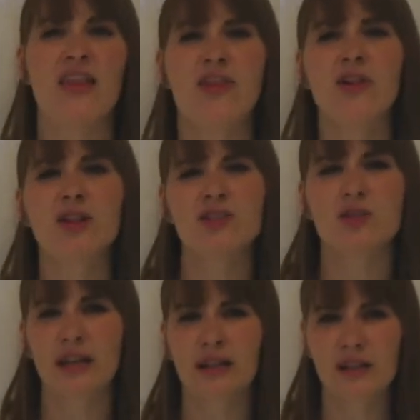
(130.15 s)
they're also
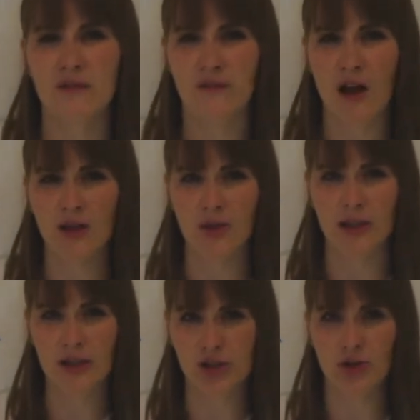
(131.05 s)
likely
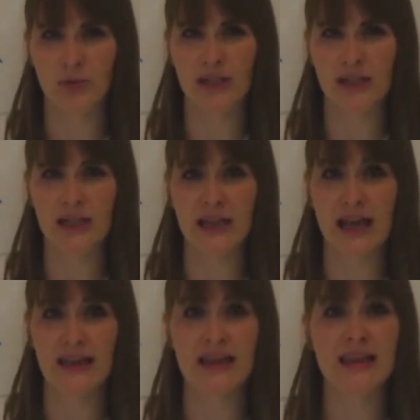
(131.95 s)
following you, meaning
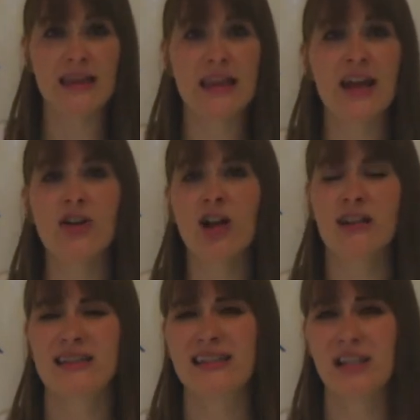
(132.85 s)
that they're
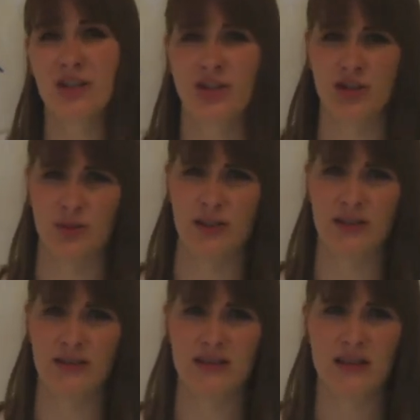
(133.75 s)
not seeing your
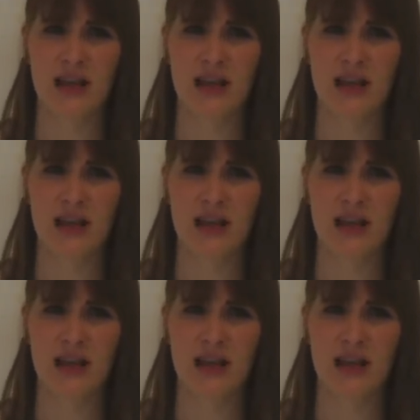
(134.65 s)
tweets.